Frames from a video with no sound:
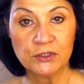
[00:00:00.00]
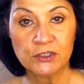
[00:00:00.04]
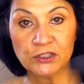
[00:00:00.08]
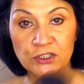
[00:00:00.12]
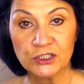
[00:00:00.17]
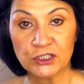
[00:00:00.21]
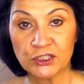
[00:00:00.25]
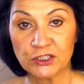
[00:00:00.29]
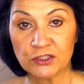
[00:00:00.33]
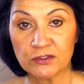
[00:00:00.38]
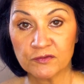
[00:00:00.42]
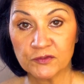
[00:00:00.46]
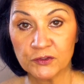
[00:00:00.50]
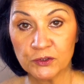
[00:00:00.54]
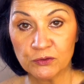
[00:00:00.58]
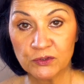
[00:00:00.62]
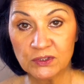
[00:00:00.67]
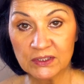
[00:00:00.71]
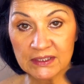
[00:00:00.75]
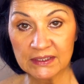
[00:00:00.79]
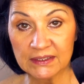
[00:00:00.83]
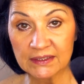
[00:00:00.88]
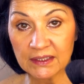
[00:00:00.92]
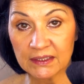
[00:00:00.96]
to just
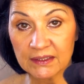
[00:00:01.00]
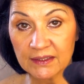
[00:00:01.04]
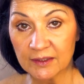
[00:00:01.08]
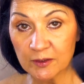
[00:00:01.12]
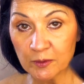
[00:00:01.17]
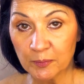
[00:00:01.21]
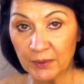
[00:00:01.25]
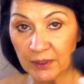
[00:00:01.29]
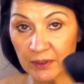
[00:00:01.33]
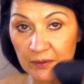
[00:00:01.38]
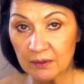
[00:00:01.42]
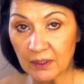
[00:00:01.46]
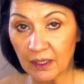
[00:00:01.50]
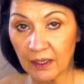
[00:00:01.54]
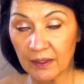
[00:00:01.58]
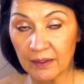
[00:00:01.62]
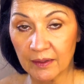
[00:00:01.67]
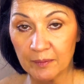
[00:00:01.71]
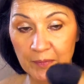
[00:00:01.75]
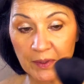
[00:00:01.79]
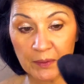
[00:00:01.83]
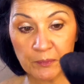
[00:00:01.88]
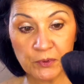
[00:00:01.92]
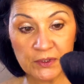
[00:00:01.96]
diffuse this a little bit
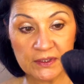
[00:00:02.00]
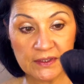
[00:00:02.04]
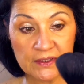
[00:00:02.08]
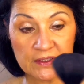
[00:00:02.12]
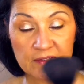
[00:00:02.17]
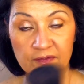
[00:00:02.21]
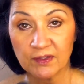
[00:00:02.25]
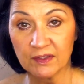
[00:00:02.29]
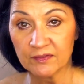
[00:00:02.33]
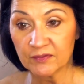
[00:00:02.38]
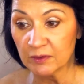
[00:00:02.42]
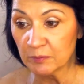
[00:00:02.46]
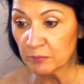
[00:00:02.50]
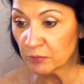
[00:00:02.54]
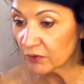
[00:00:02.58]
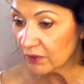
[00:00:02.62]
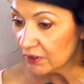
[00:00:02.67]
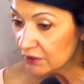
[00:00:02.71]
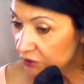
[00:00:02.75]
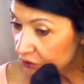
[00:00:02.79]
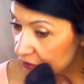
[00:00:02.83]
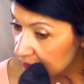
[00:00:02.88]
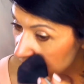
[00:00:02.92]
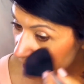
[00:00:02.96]
with this fluffy
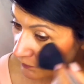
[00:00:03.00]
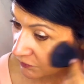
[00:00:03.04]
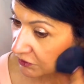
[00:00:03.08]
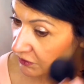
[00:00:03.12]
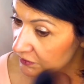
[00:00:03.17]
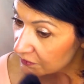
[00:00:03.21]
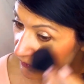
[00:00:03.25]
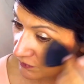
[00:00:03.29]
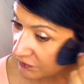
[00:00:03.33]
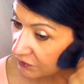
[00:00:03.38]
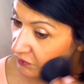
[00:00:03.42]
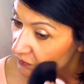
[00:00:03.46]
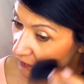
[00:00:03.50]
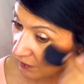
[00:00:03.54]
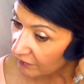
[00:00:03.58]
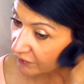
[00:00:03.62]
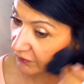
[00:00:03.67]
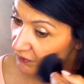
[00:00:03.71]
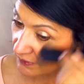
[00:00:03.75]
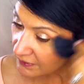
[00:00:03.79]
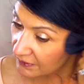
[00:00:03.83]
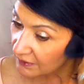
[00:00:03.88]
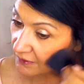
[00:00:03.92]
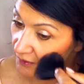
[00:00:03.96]
brush, just to
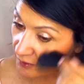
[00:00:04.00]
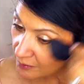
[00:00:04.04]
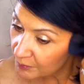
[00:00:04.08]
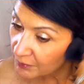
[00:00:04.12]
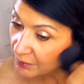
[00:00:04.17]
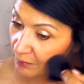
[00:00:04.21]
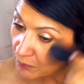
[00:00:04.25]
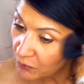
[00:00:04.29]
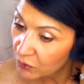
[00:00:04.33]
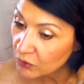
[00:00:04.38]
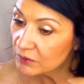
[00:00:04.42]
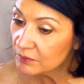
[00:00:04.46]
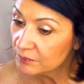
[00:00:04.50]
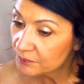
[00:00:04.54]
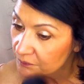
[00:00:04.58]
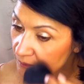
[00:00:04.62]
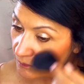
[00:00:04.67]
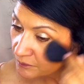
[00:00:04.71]
soften it a little bit more.